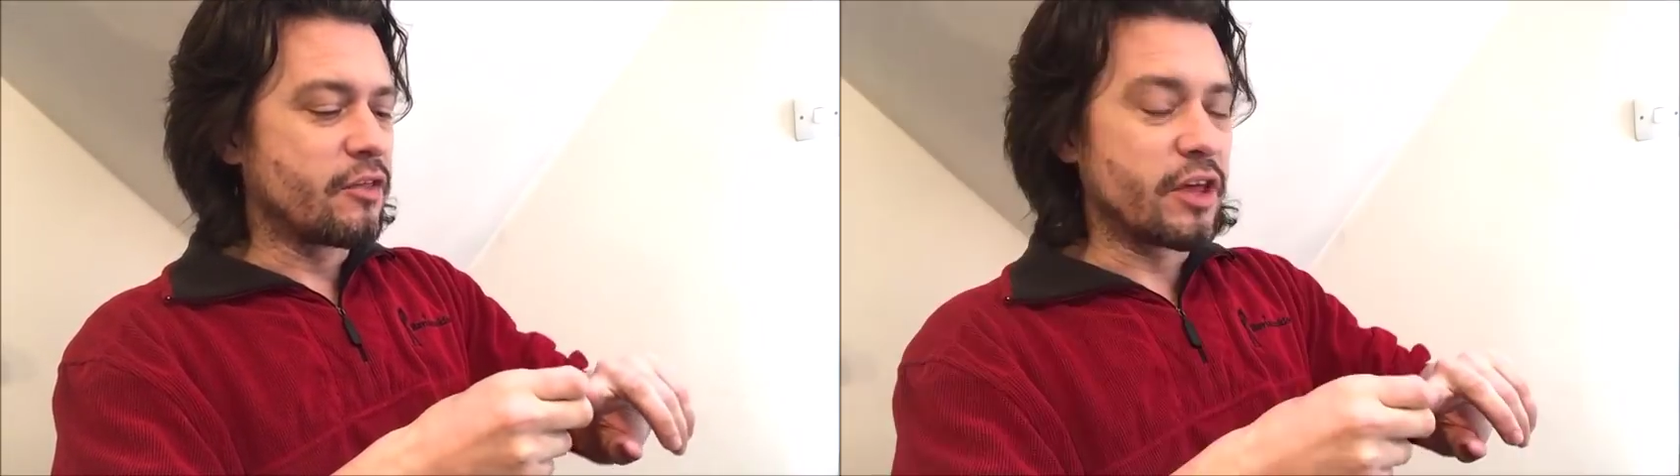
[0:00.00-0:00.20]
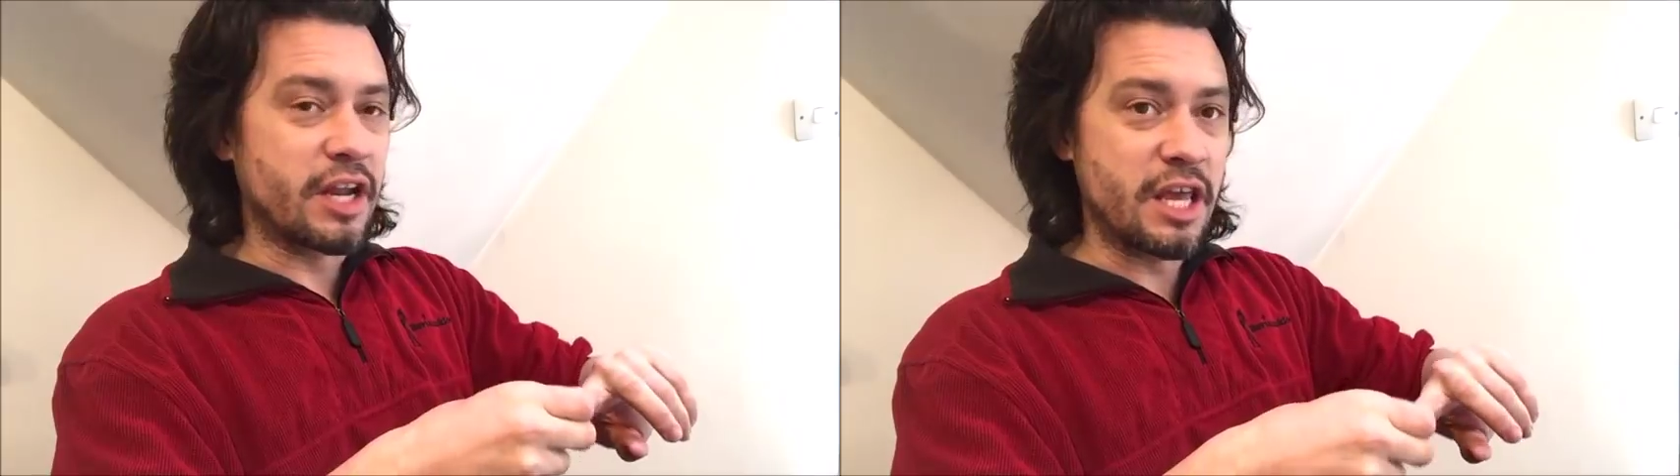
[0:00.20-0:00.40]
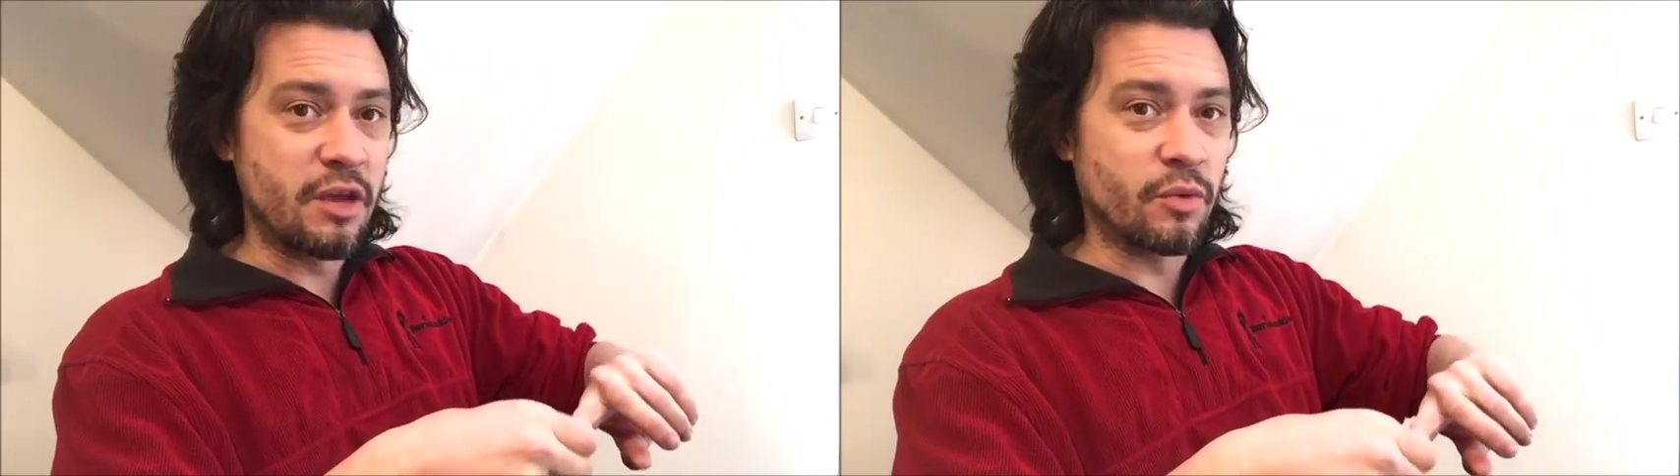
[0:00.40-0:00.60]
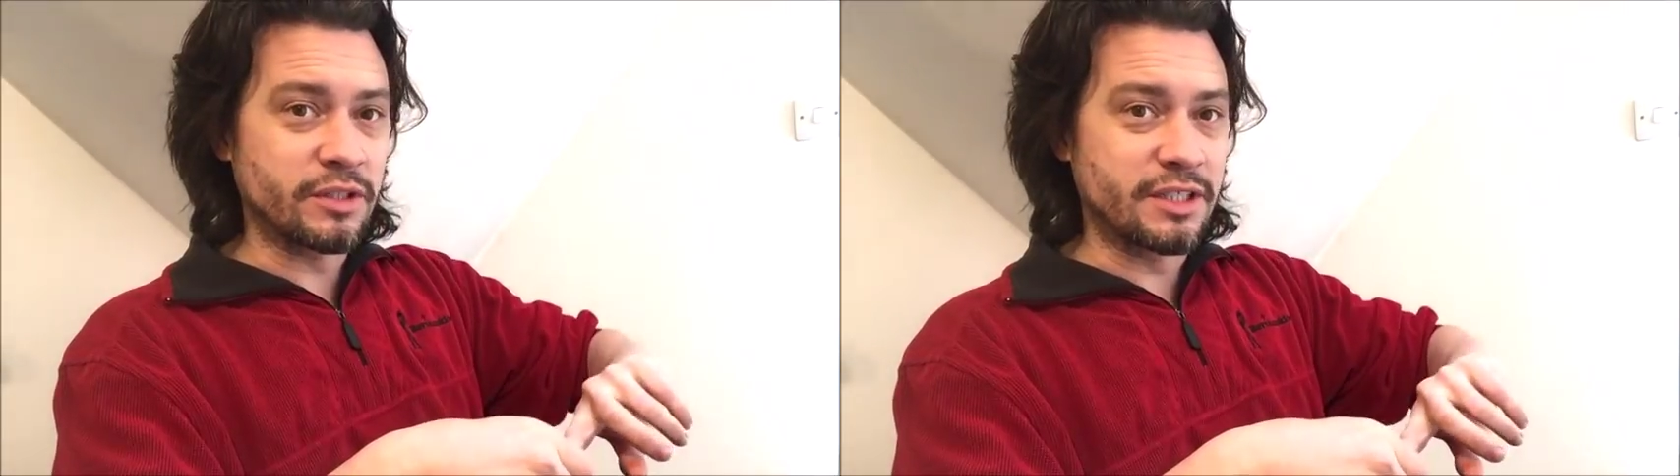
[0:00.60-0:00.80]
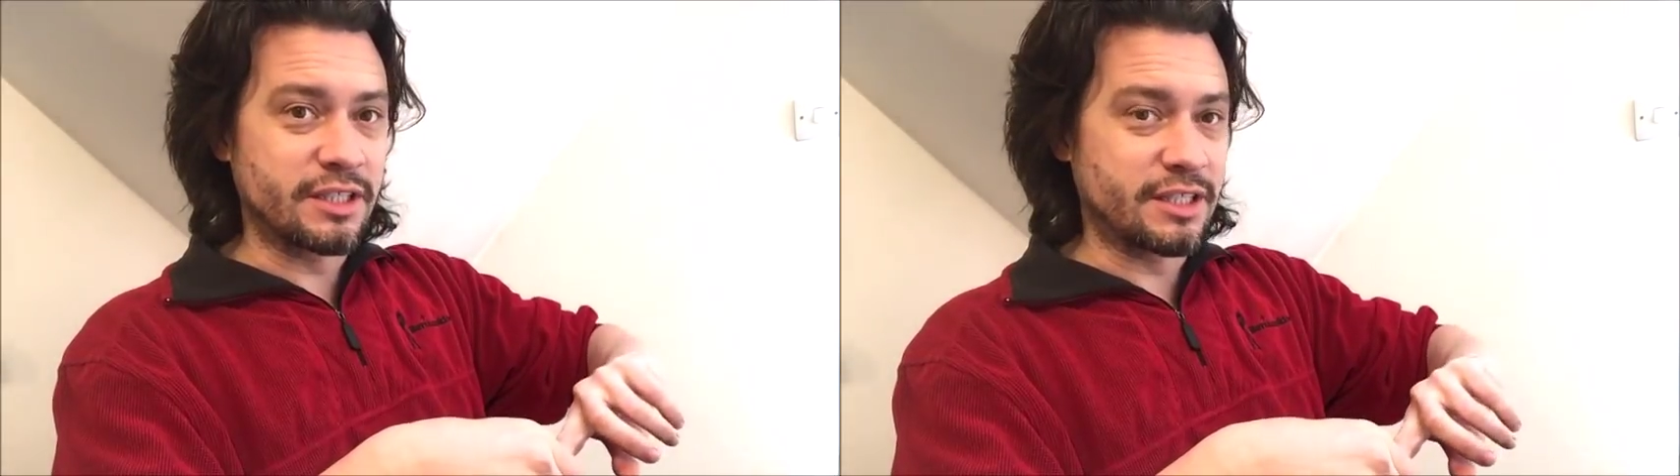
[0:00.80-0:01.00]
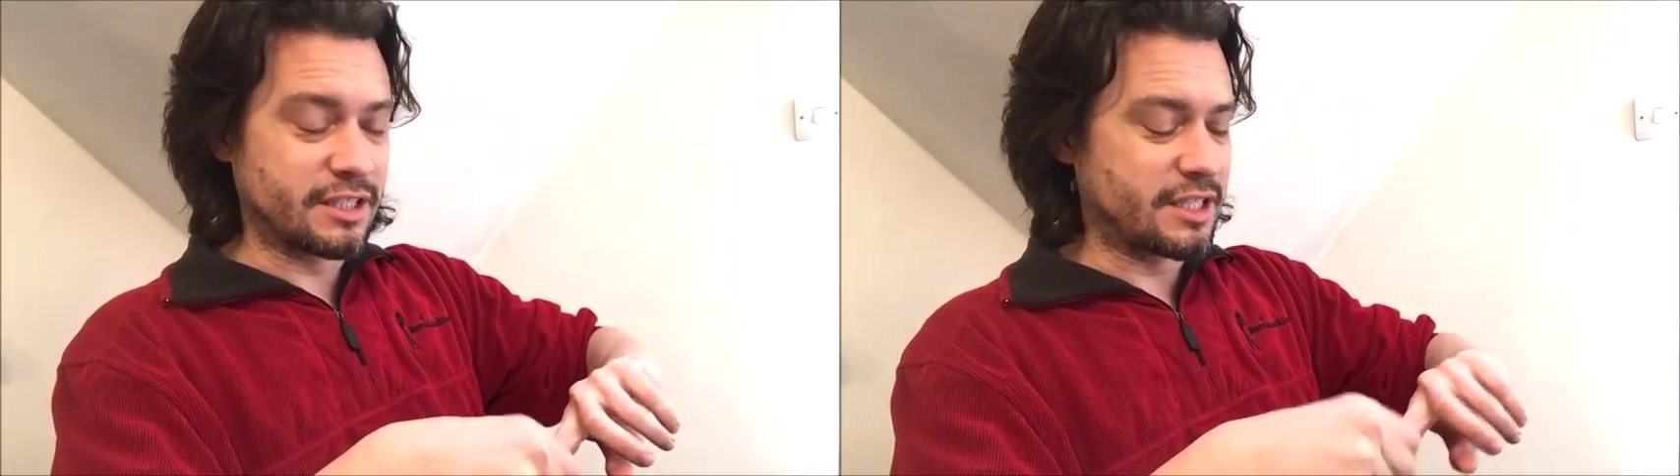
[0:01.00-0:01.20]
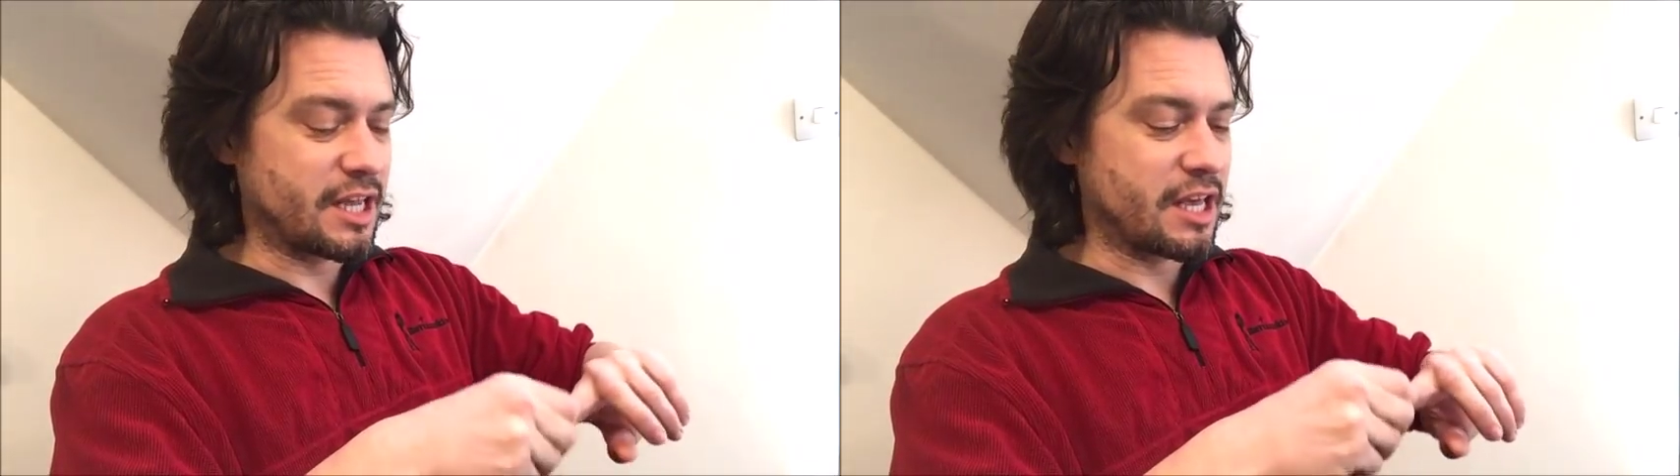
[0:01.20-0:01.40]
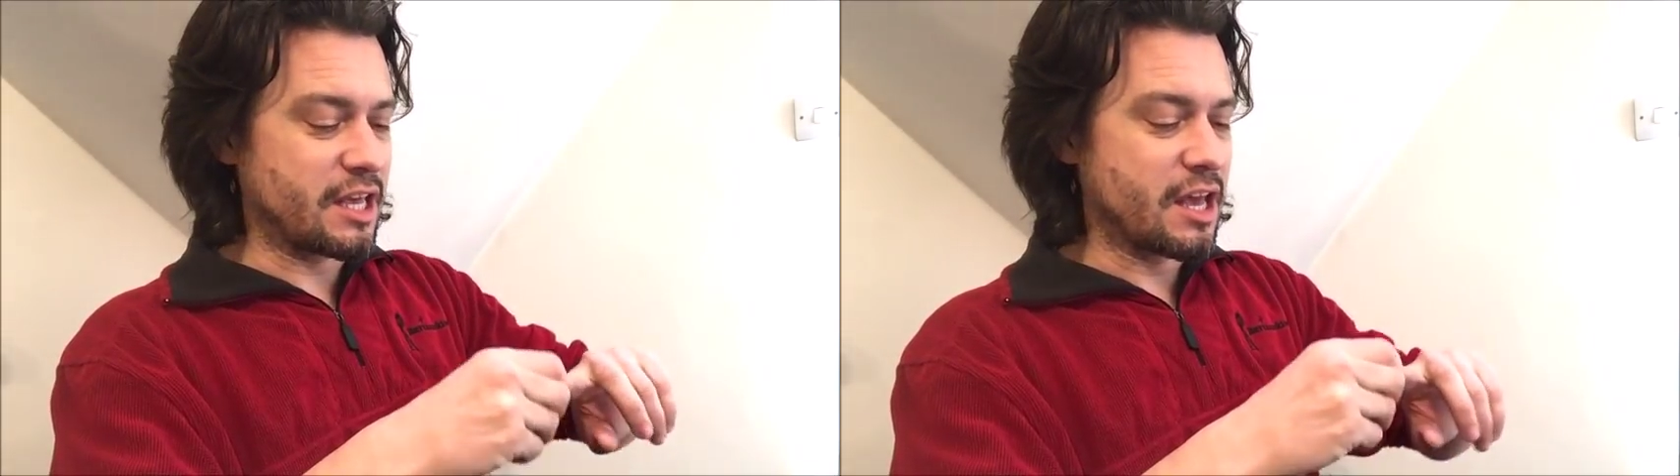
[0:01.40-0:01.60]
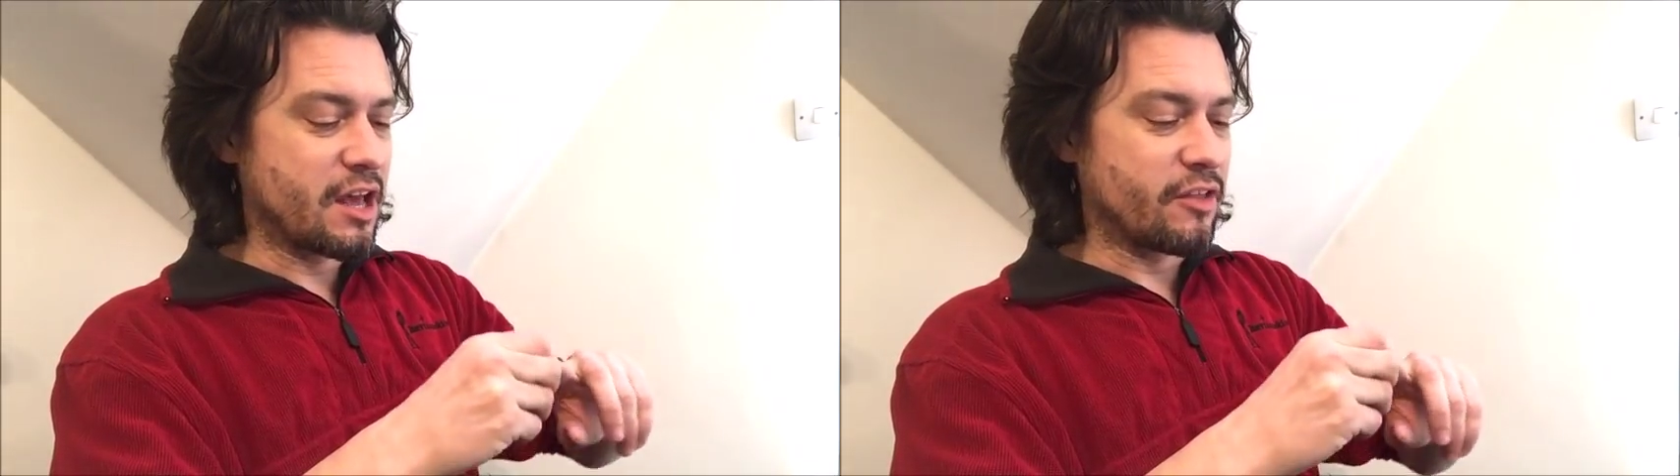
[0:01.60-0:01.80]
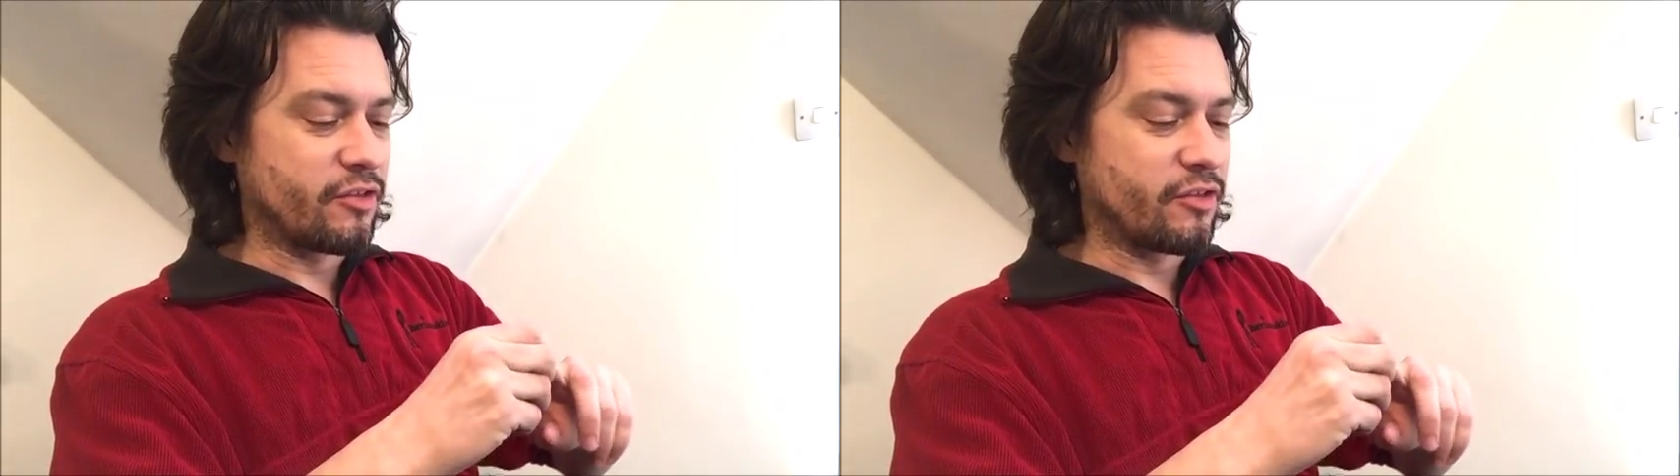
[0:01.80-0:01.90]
that he wanted to see